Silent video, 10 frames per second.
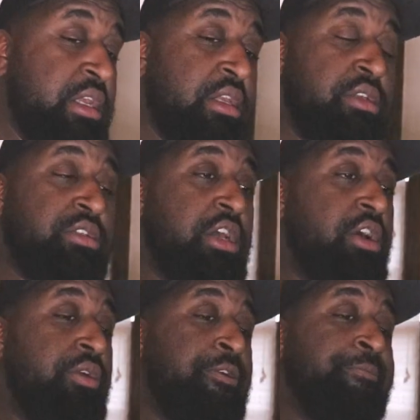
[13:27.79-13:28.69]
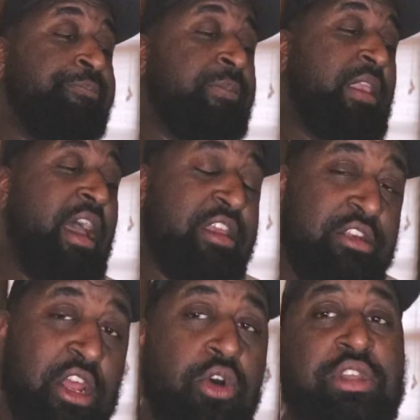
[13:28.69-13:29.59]
So, I
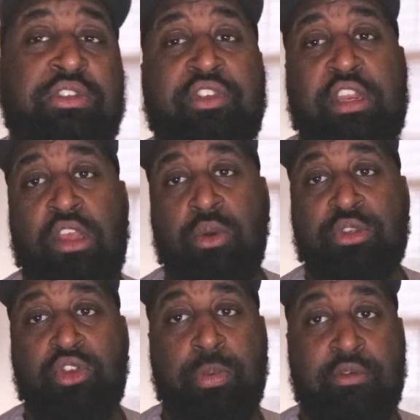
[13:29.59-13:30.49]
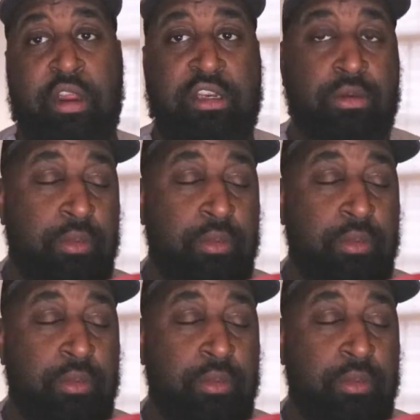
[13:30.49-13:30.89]
know this video is super random.